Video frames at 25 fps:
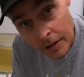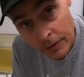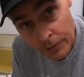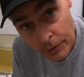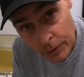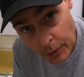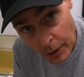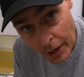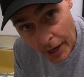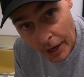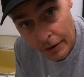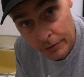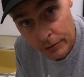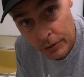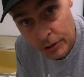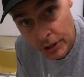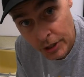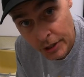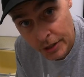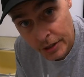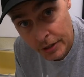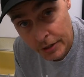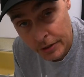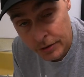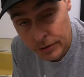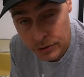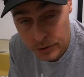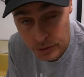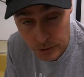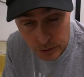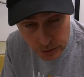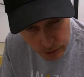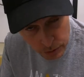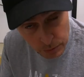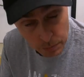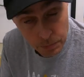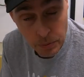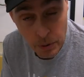If you have chickens,
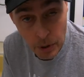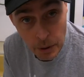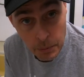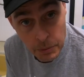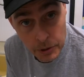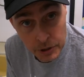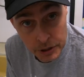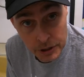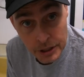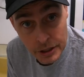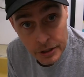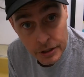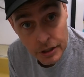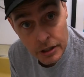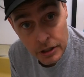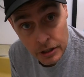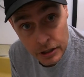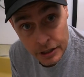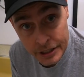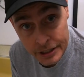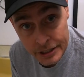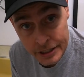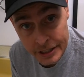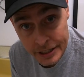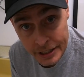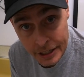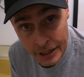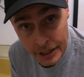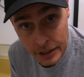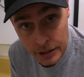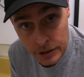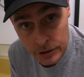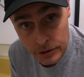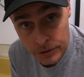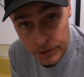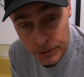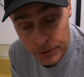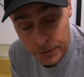you probably need to clean the
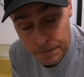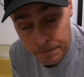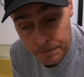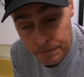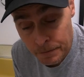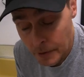eggs.